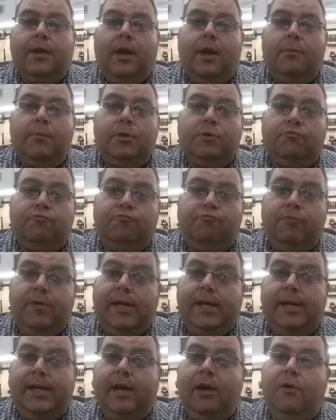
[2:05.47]
I was
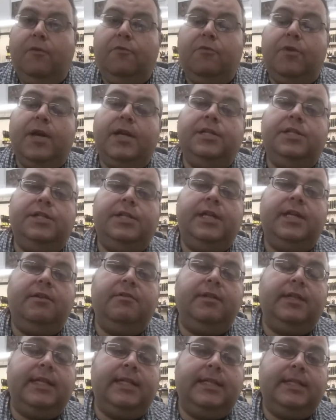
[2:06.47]
really
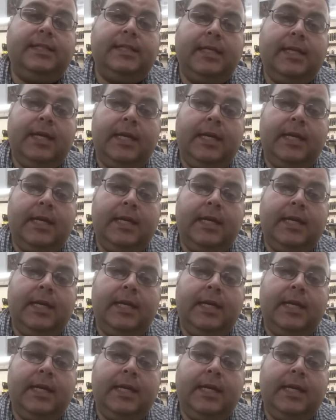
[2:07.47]
over-engineering this.